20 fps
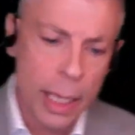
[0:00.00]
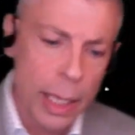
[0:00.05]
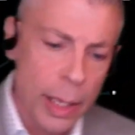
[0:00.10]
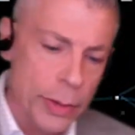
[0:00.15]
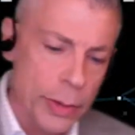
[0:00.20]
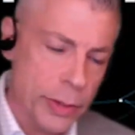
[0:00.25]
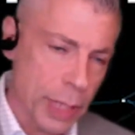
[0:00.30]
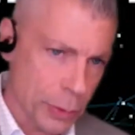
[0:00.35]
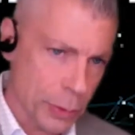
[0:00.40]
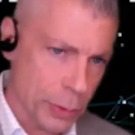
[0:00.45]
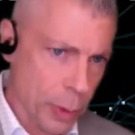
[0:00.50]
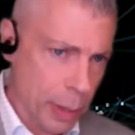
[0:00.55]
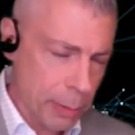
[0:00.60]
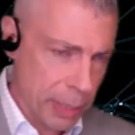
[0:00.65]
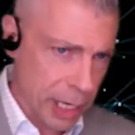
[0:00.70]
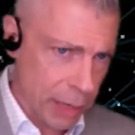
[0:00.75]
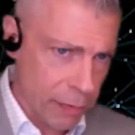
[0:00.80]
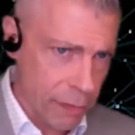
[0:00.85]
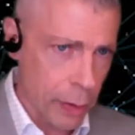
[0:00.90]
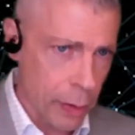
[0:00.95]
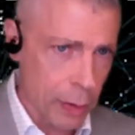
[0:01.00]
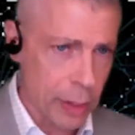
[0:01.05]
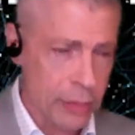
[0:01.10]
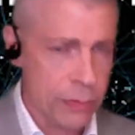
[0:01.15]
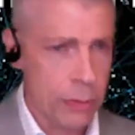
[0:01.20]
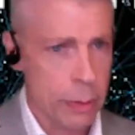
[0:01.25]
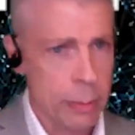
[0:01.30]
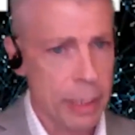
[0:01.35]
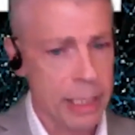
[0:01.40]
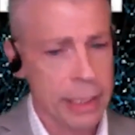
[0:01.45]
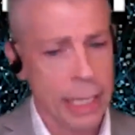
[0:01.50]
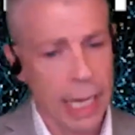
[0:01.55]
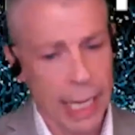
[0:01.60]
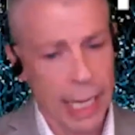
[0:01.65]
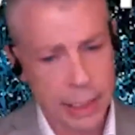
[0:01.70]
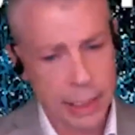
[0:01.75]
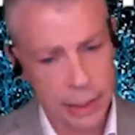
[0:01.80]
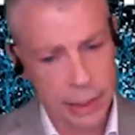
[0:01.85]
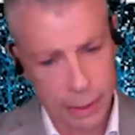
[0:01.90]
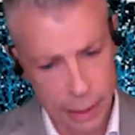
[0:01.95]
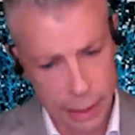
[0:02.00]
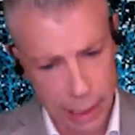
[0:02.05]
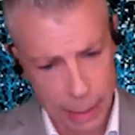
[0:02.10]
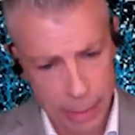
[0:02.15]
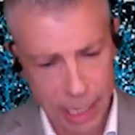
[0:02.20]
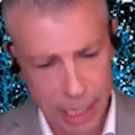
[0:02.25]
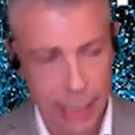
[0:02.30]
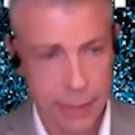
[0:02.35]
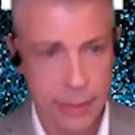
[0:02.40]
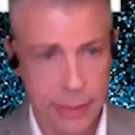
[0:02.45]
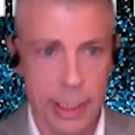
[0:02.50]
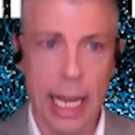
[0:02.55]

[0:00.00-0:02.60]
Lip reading: So that's where I'm going to focus for about the next 30 minutes.